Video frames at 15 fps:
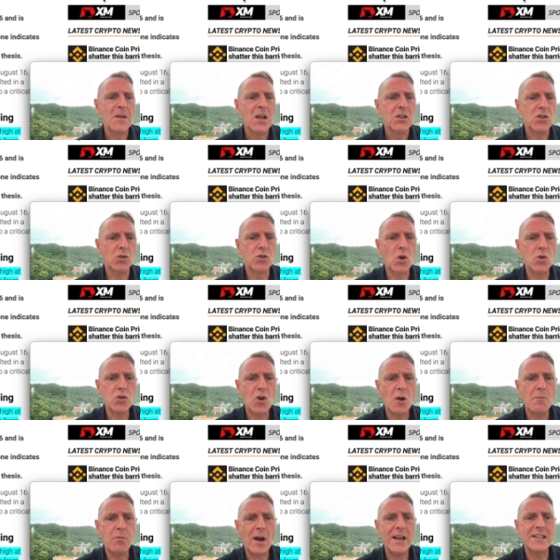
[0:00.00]
So Dogecoin
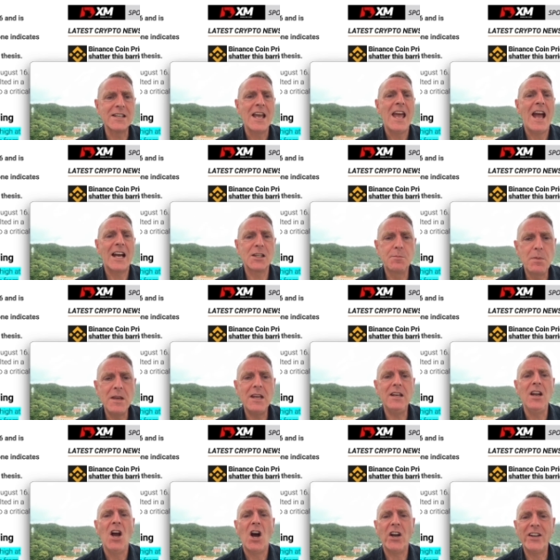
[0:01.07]
price has been
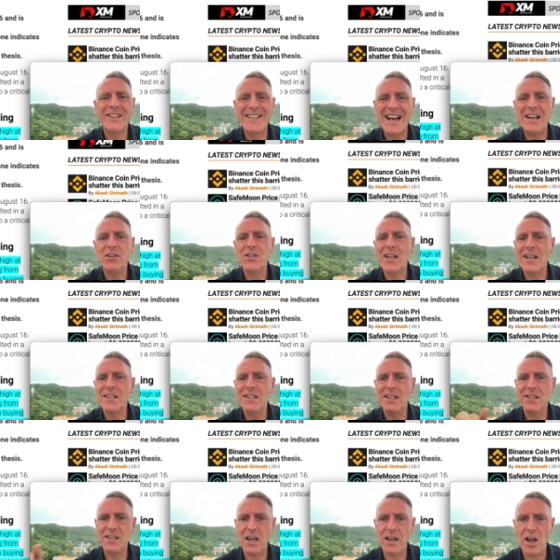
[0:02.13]
on a downside
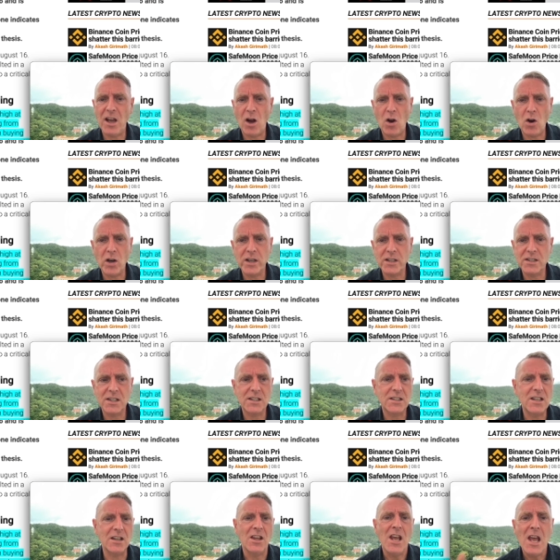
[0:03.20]
since August
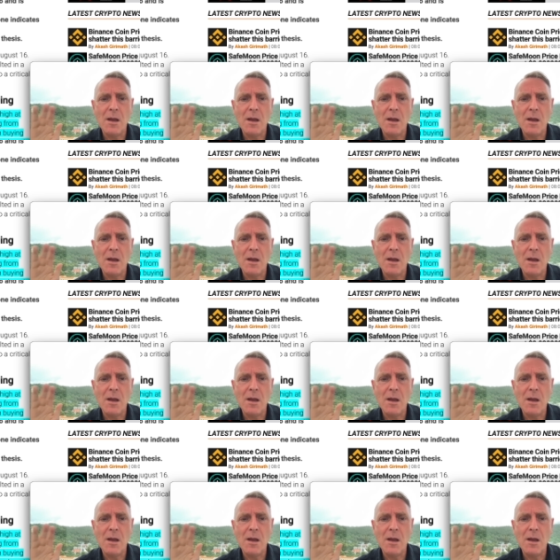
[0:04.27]
16th.